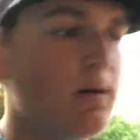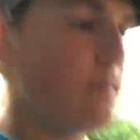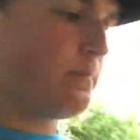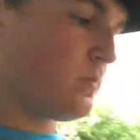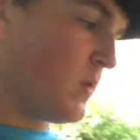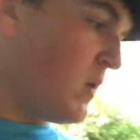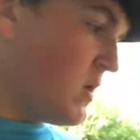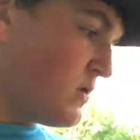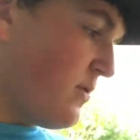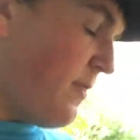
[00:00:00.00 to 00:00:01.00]
Um,
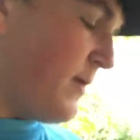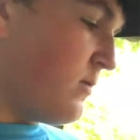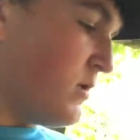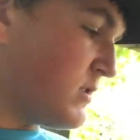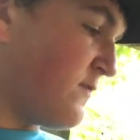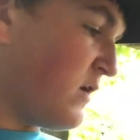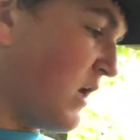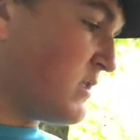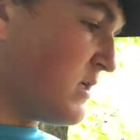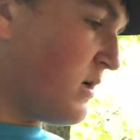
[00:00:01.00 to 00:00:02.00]
so the thing was, if you
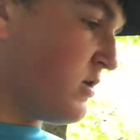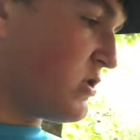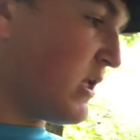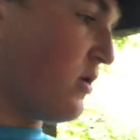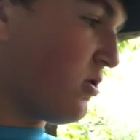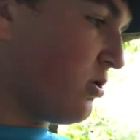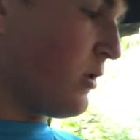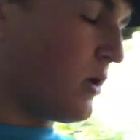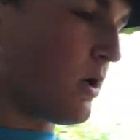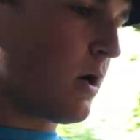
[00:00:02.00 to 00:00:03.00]
guys didn't understand
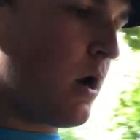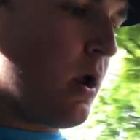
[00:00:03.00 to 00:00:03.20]
earlier,